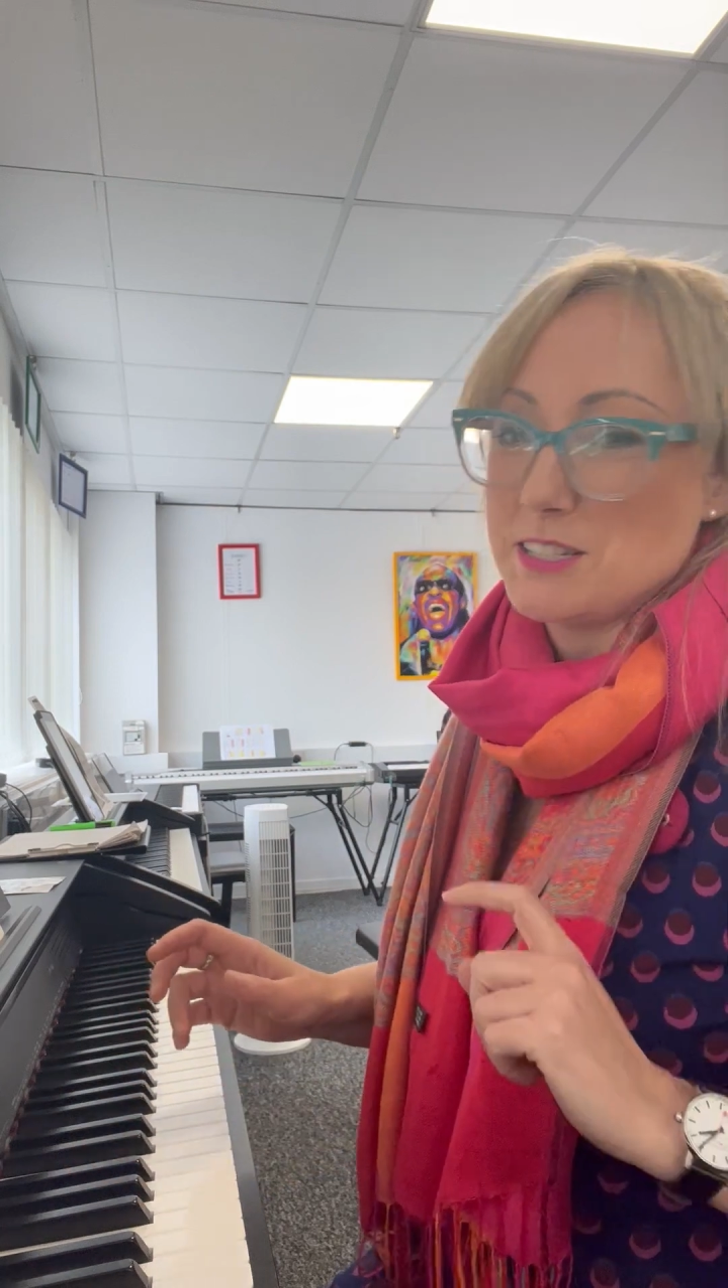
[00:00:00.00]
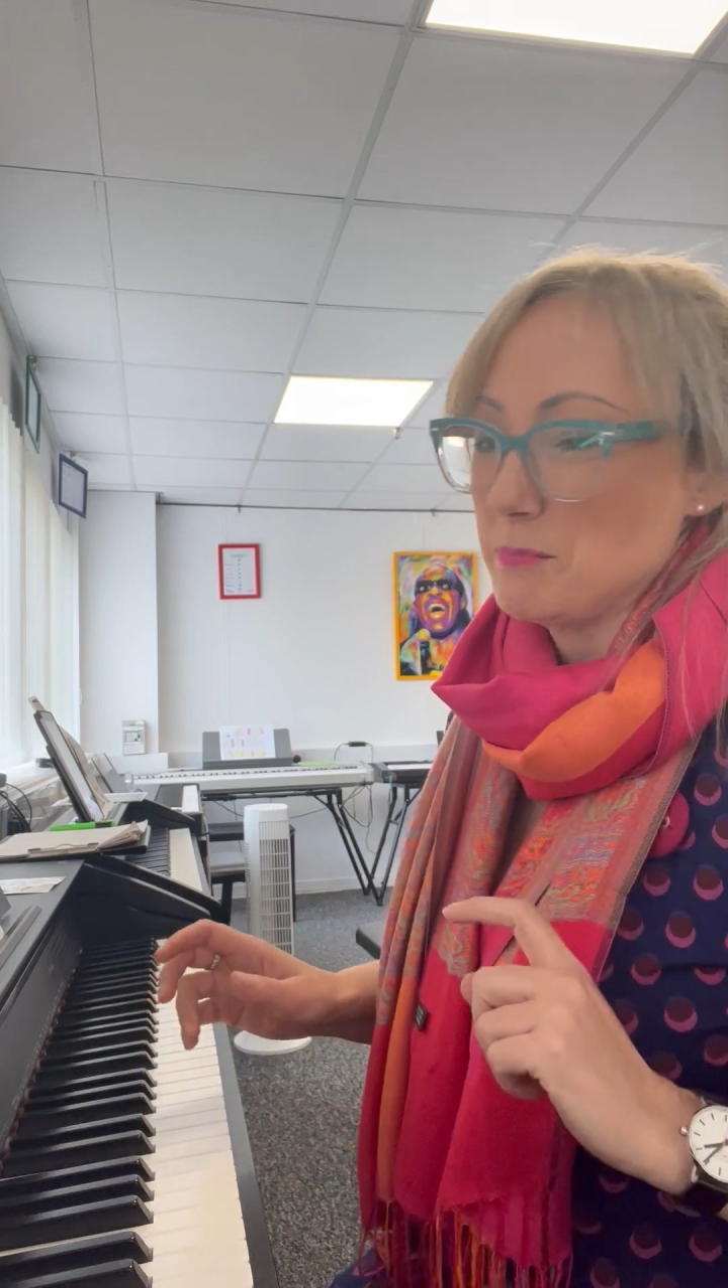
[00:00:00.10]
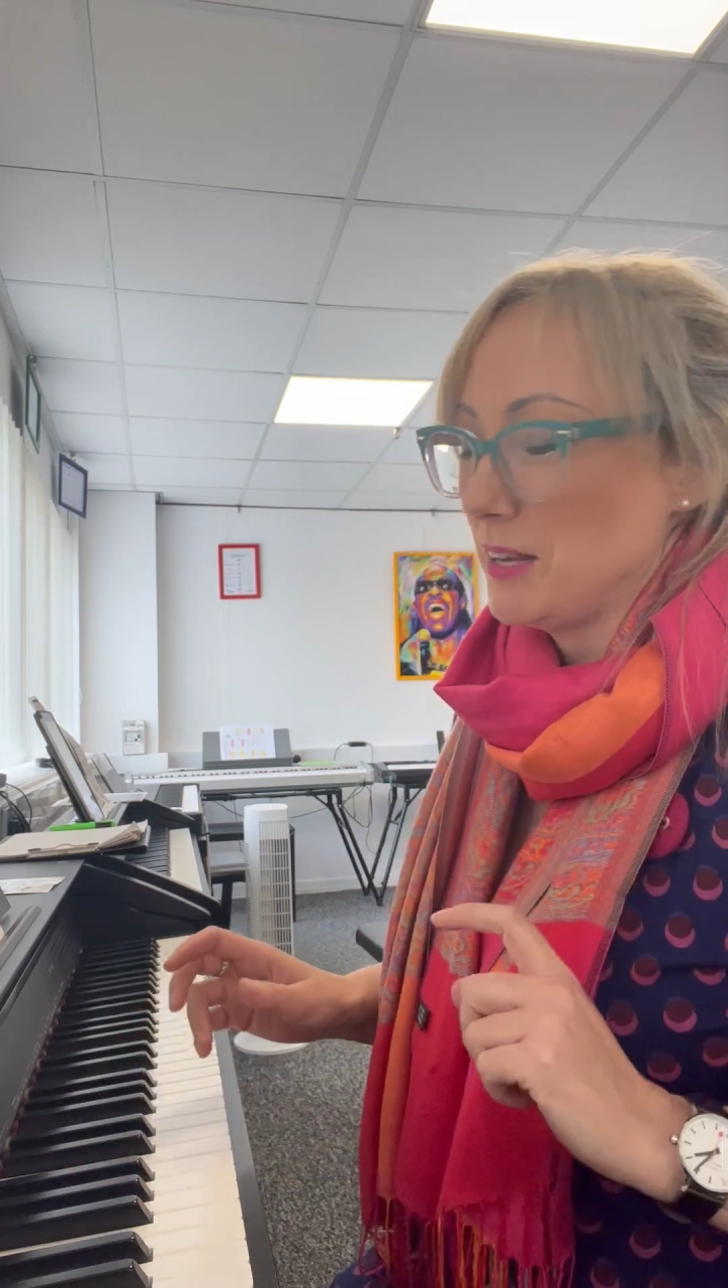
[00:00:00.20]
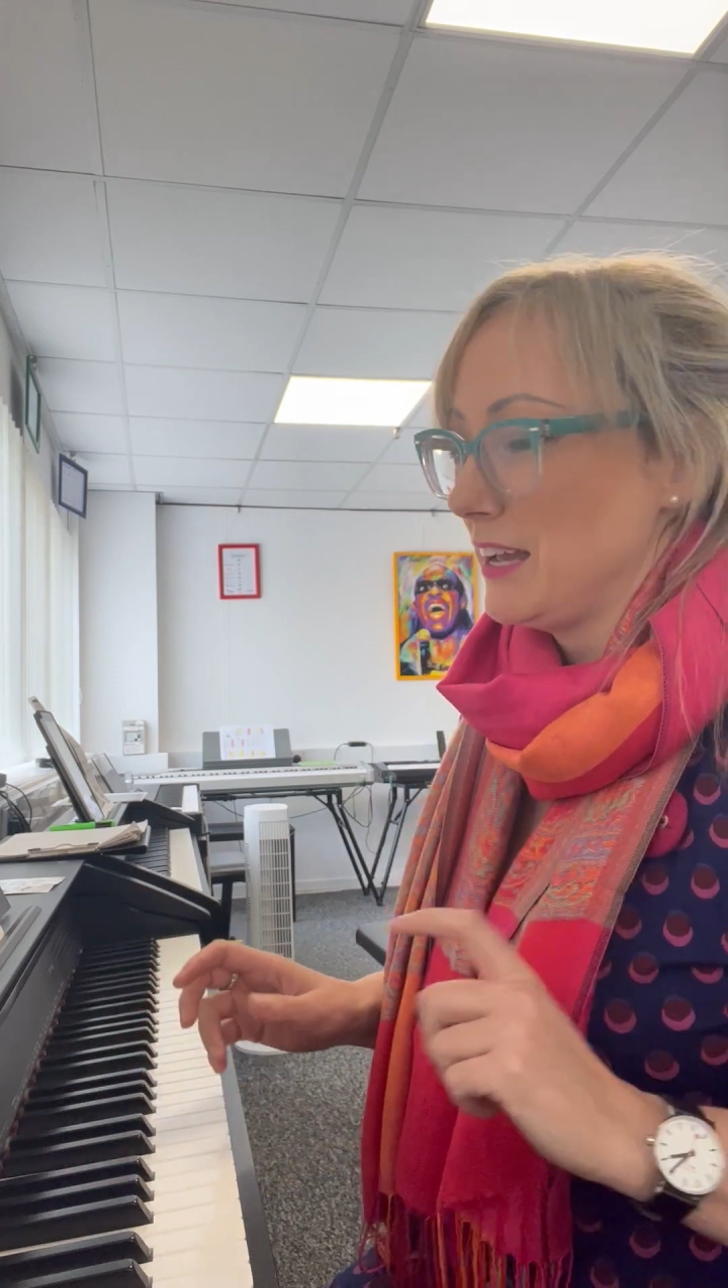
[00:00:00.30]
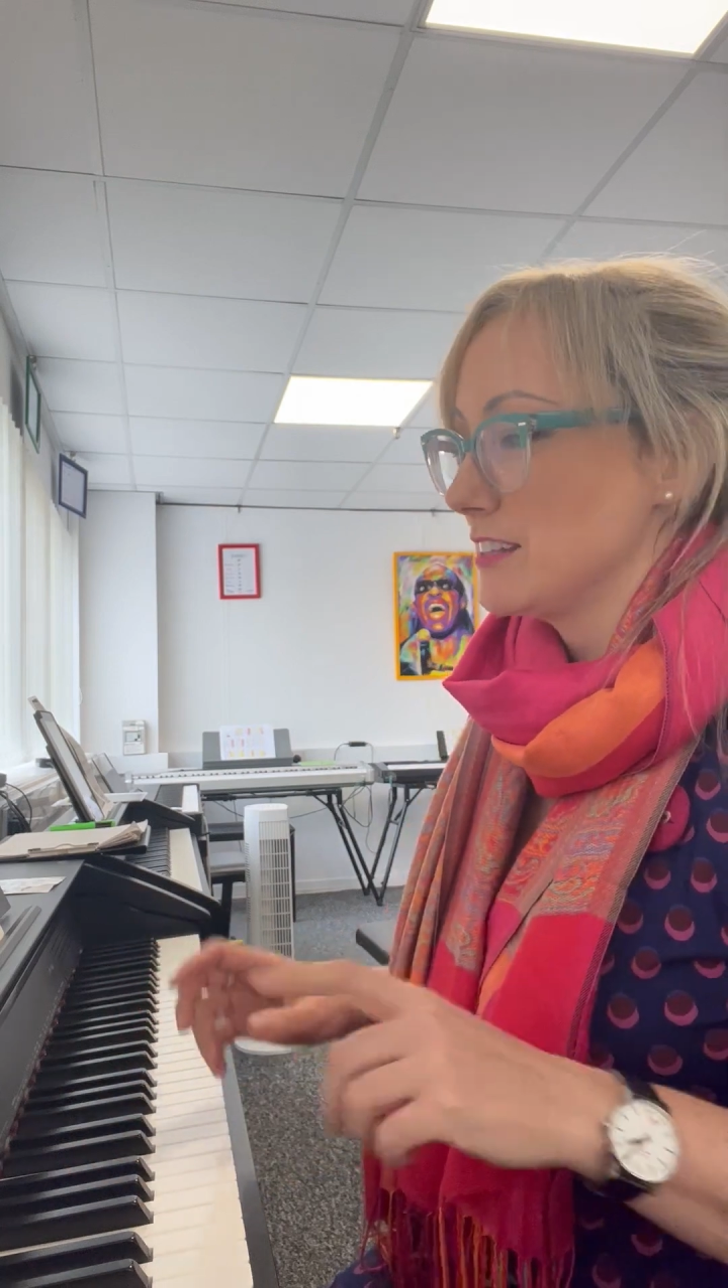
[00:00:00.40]
to
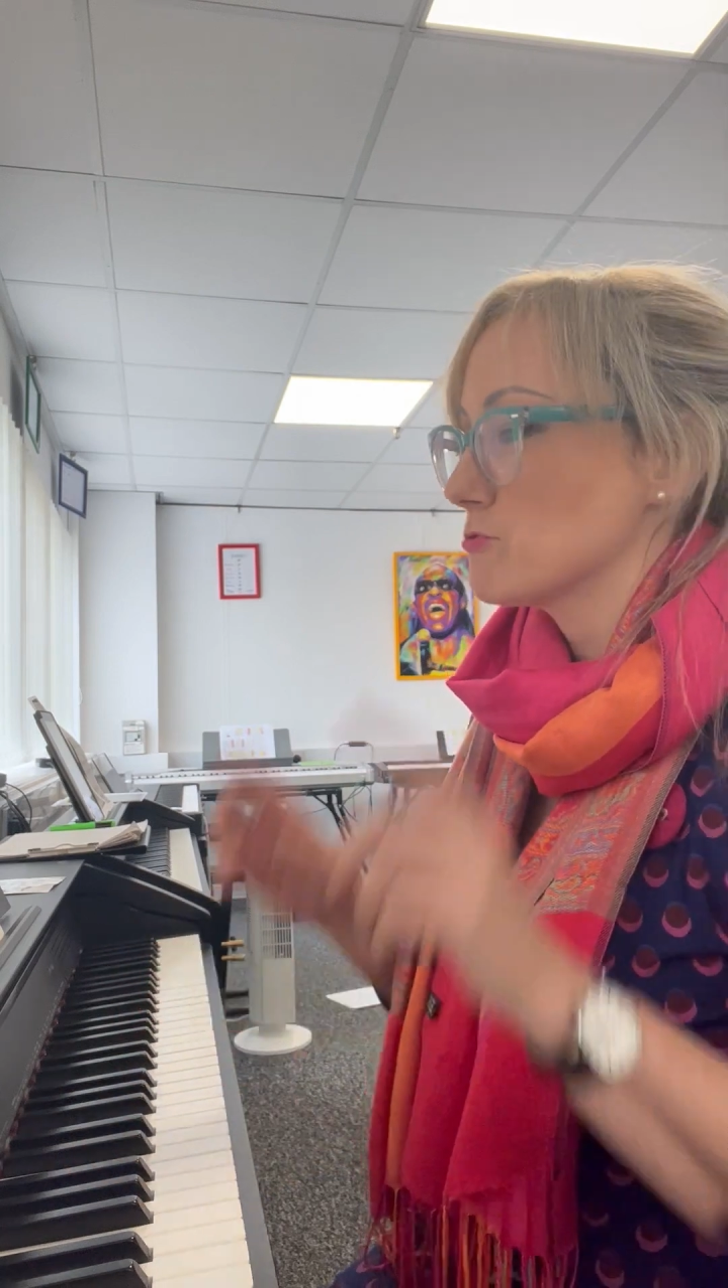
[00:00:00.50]
play it.